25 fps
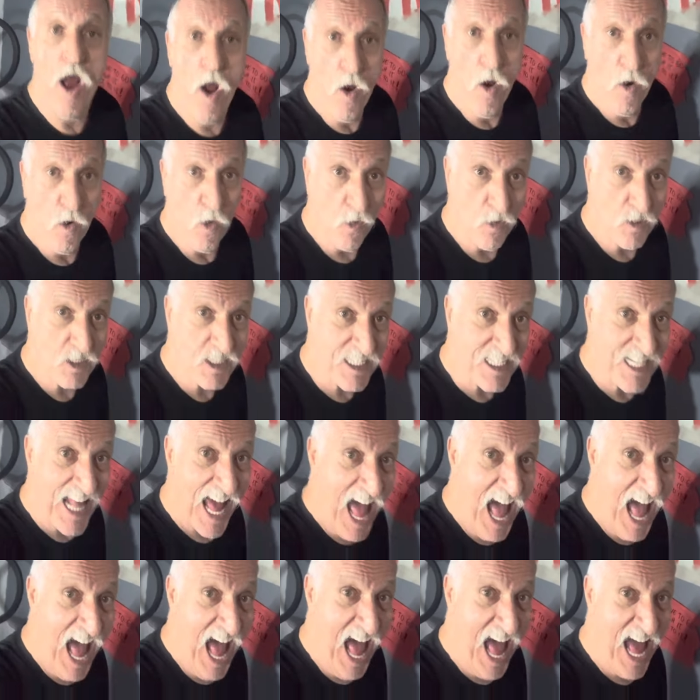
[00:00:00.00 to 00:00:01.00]
Who's
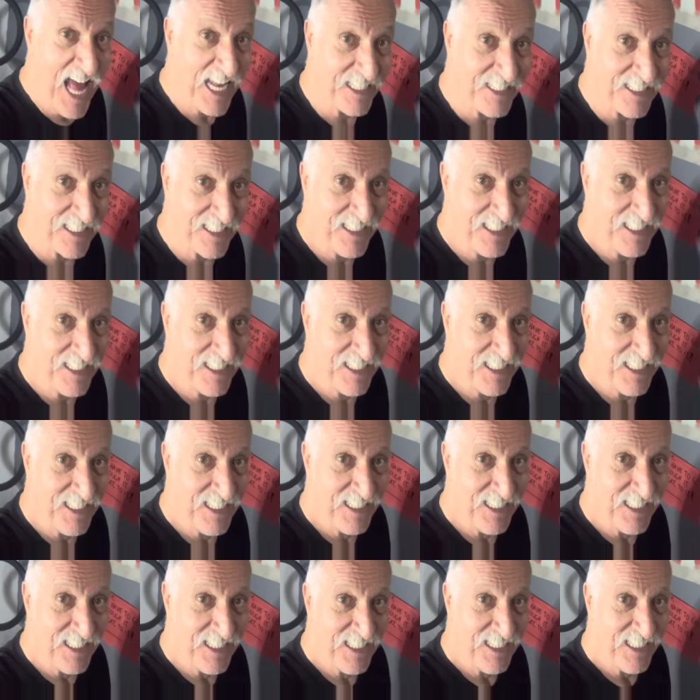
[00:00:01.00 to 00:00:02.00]
that?
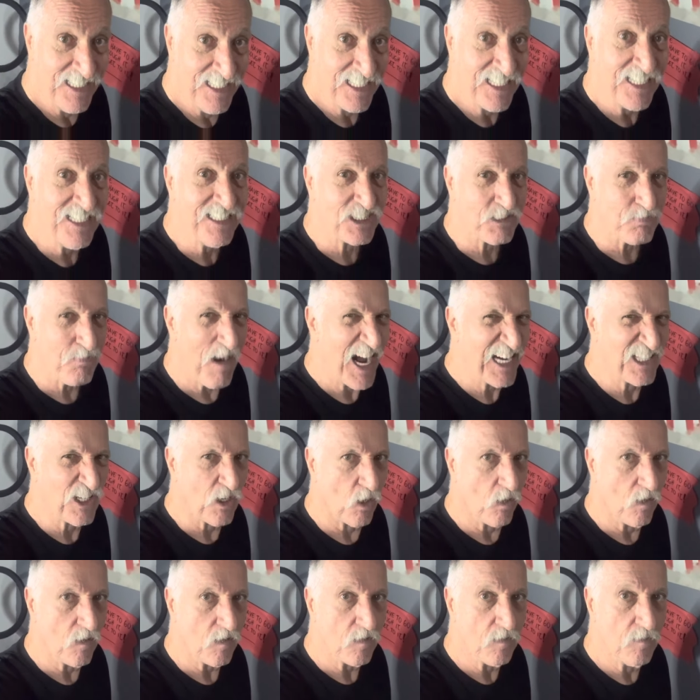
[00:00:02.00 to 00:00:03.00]
He's
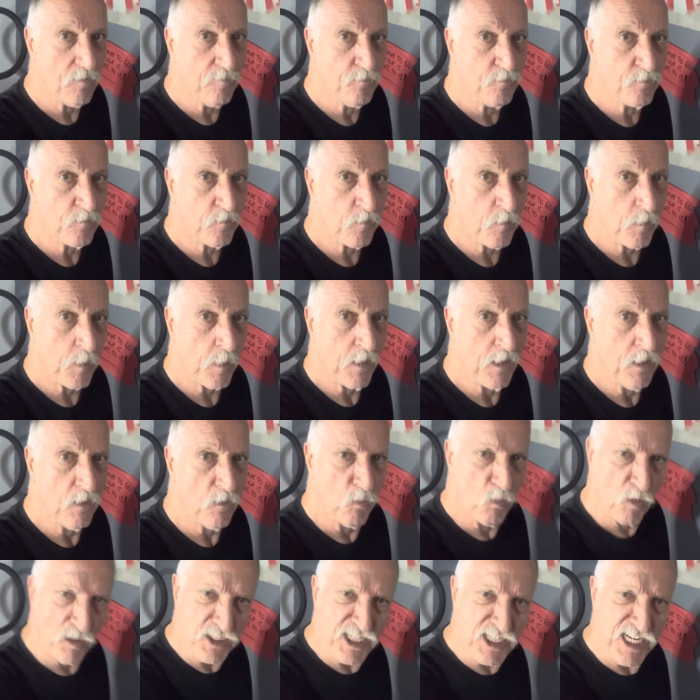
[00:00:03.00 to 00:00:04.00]
Michael.
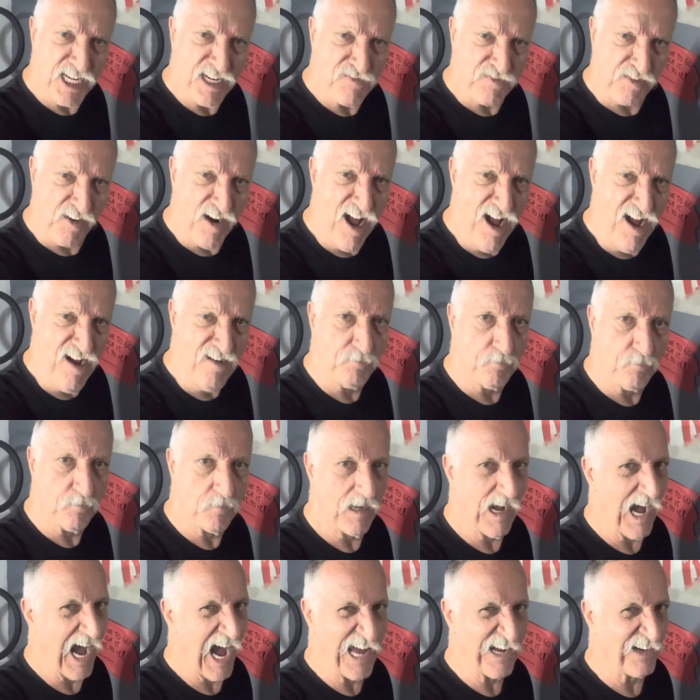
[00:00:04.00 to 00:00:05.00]
Where's he from?
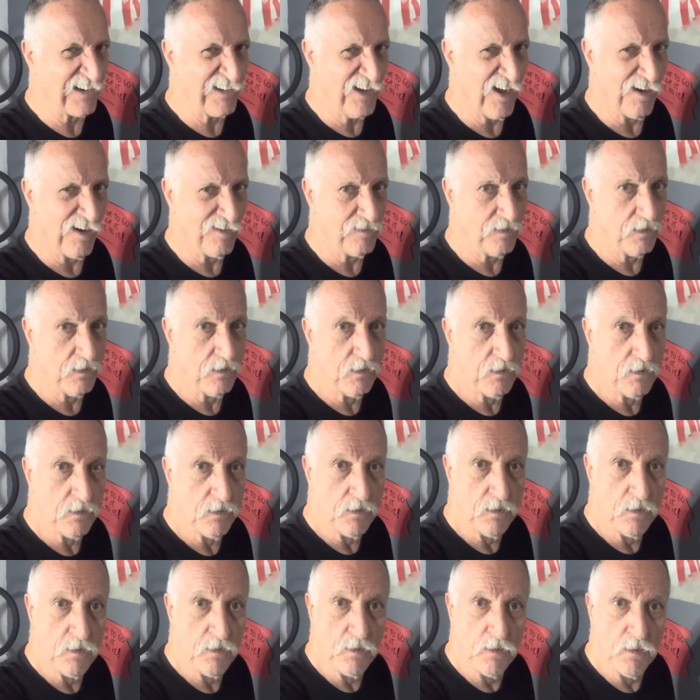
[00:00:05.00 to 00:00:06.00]
I don't know.
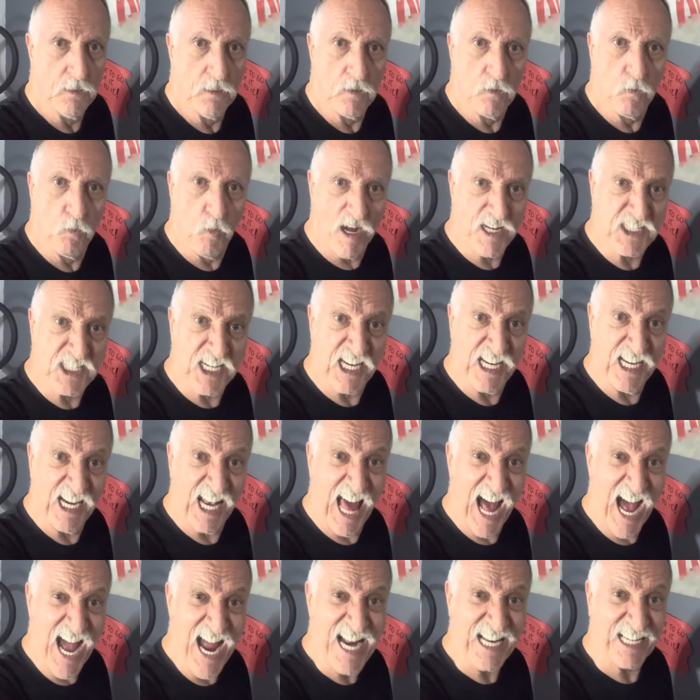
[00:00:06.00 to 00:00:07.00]
What's he
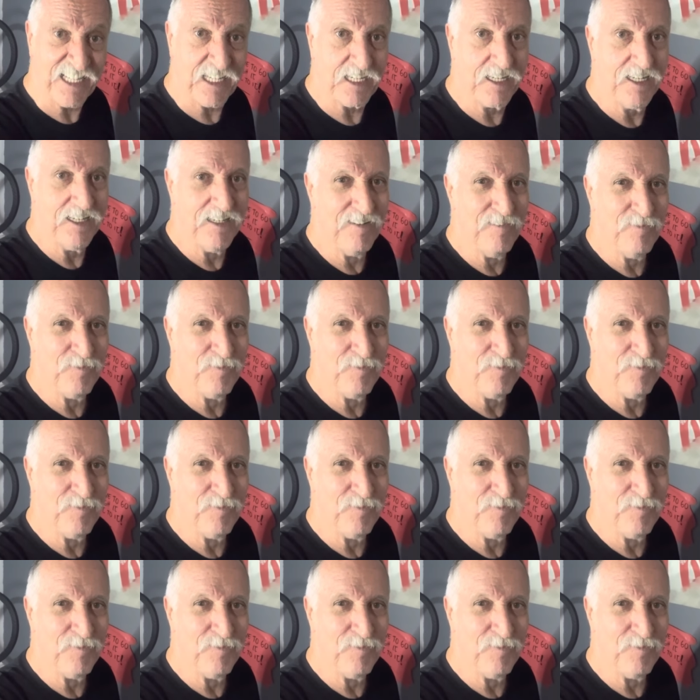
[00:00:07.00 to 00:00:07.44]
like?